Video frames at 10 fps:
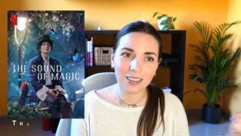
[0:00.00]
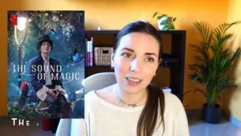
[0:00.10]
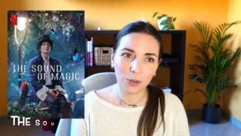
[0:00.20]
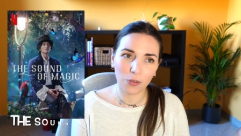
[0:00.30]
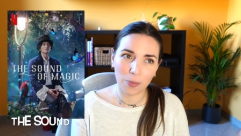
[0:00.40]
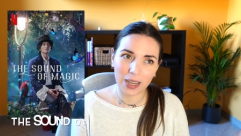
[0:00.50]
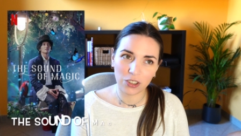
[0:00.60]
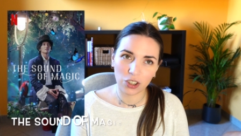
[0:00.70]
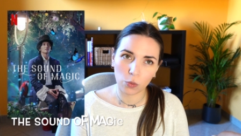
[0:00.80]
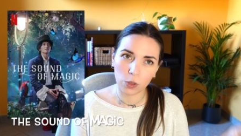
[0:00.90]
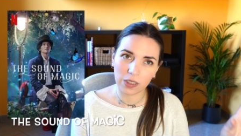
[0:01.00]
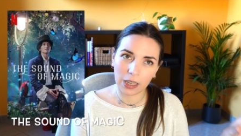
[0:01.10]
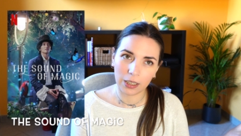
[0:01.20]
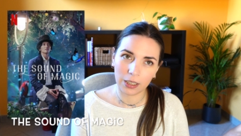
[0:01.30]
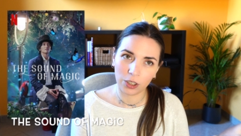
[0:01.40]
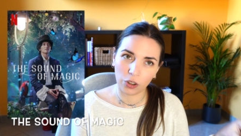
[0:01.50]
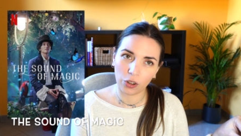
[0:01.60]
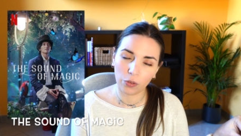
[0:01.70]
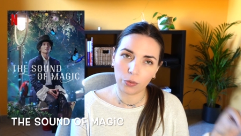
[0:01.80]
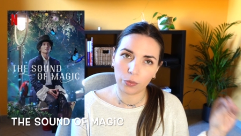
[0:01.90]
Sound of Magic was kind
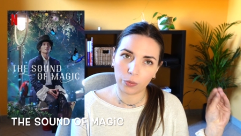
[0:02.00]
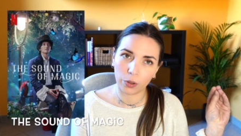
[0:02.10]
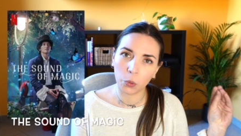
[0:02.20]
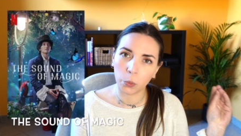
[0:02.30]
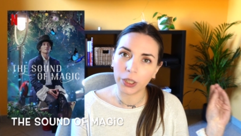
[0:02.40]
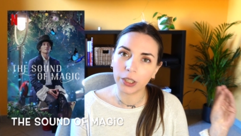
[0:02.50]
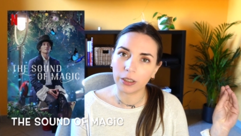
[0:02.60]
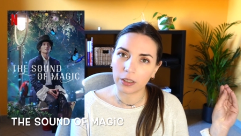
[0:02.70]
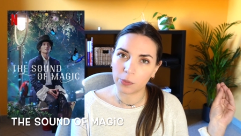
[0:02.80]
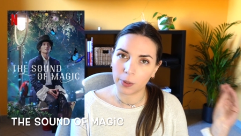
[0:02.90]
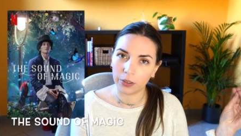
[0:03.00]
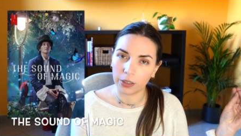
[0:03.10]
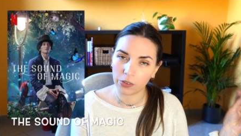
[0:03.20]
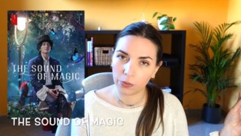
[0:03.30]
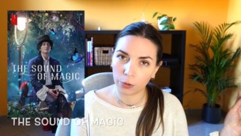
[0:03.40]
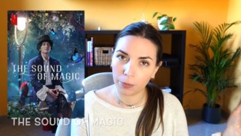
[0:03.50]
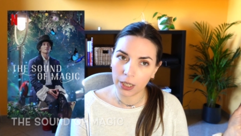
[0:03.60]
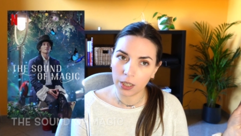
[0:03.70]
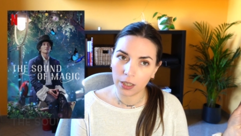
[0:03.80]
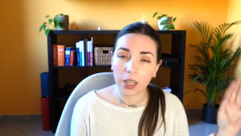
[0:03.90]
of a weird experience for
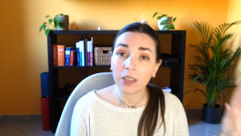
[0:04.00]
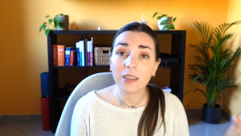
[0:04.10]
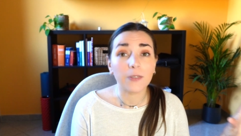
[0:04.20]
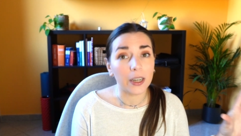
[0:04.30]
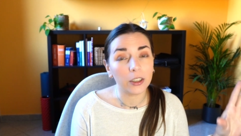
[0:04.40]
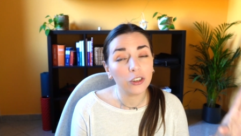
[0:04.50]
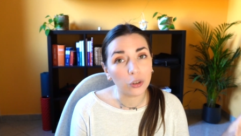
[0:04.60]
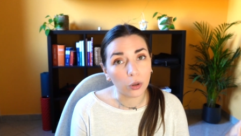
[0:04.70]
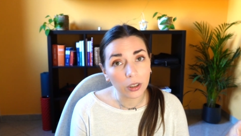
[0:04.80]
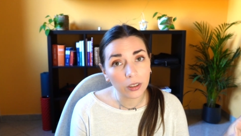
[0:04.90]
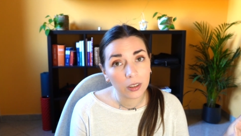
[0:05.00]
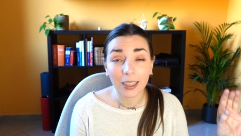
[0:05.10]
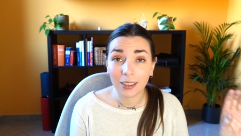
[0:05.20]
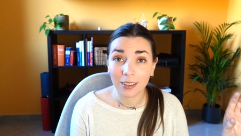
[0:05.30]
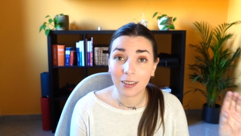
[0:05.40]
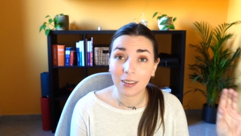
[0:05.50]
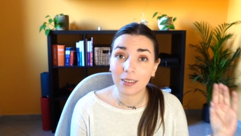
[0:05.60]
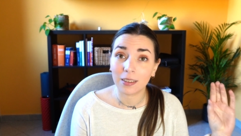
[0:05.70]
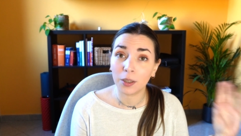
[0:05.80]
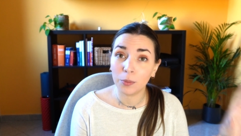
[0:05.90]
me. It's very short and it
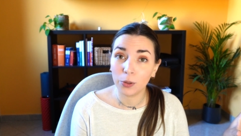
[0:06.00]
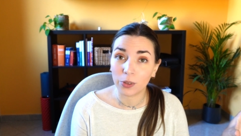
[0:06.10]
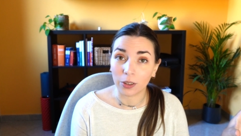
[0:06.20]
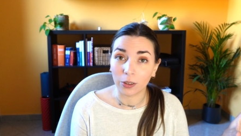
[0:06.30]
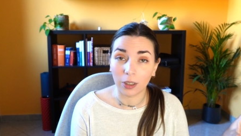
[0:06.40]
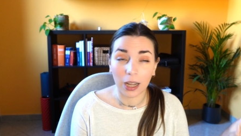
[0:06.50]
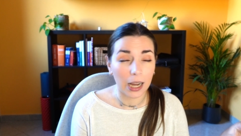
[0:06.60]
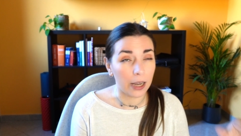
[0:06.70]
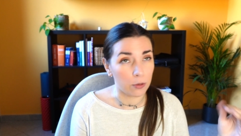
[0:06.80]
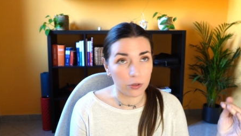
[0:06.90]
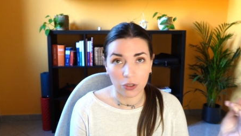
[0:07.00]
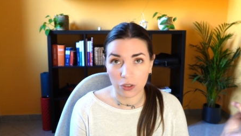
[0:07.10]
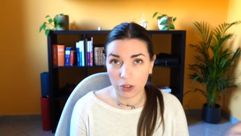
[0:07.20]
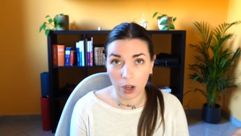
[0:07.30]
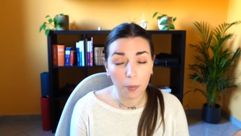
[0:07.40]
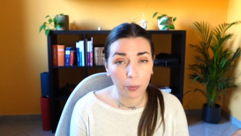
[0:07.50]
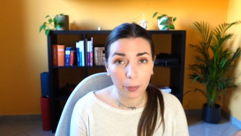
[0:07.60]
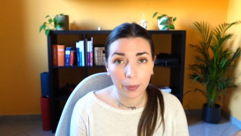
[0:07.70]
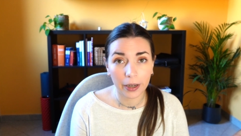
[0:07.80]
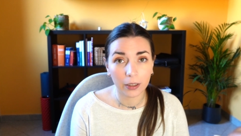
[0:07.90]
is a musical. I was not
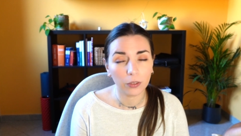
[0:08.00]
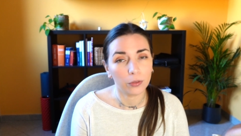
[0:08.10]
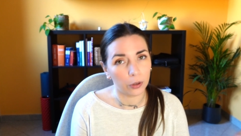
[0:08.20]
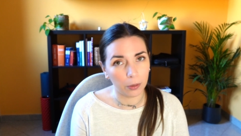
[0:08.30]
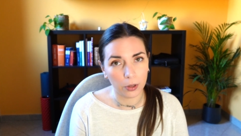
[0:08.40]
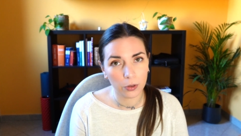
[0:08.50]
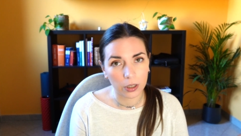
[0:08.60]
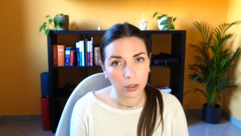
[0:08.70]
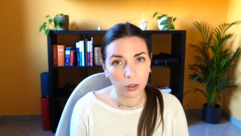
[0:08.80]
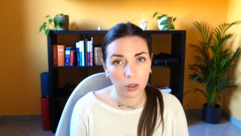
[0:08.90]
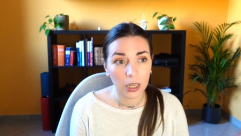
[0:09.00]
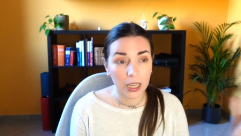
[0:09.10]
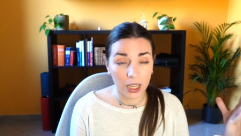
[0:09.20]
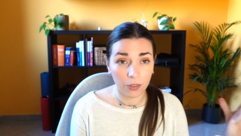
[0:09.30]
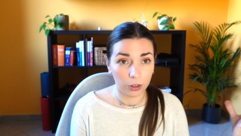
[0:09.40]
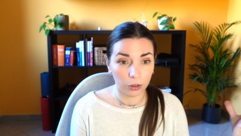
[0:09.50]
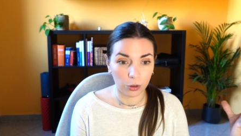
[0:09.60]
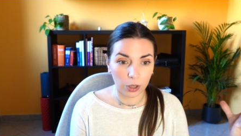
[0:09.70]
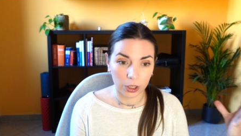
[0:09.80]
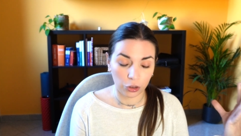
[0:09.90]
prepared for a musical, even though I